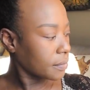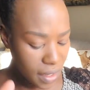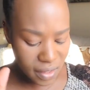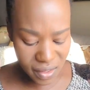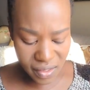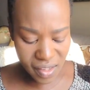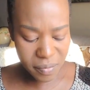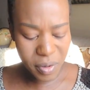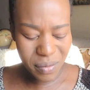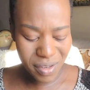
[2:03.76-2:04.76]
I think
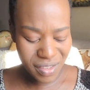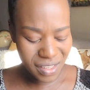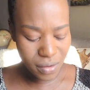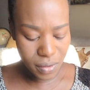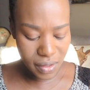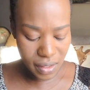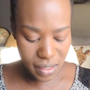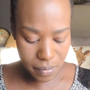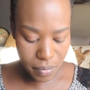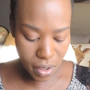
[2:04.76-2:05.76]
that's pretty much like the only
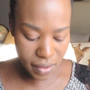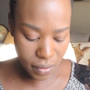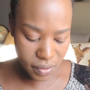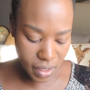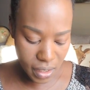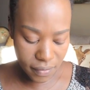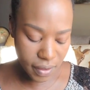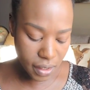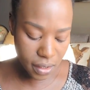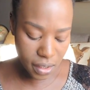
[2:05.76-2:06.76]
thing that I bought that was kind of
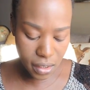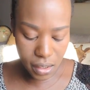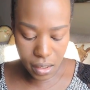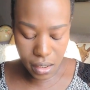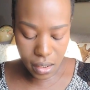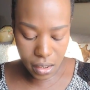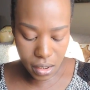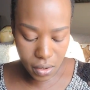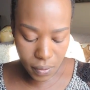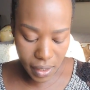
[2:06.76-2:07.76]
like,
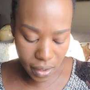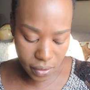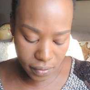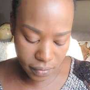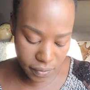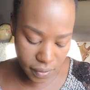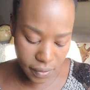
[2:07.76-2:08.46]
you know, out of